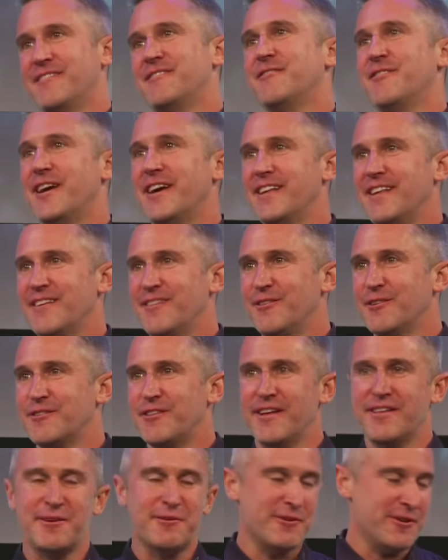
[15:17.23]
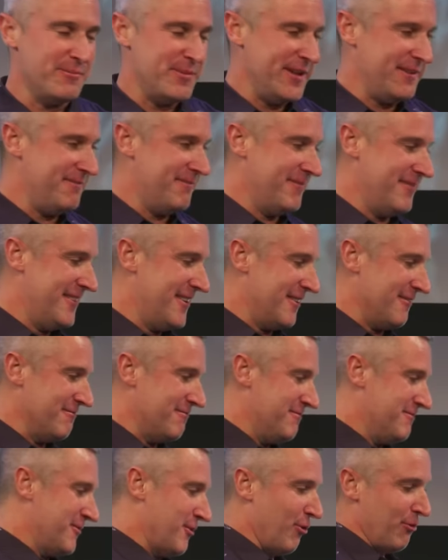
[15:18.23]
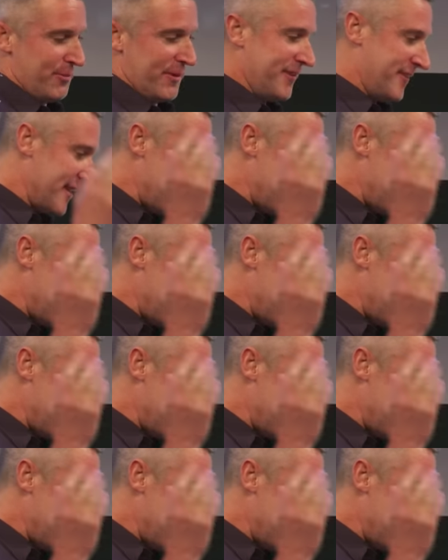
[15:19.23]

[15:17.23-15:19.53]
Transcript: Right? It looked like they were going to be, you know, Goldman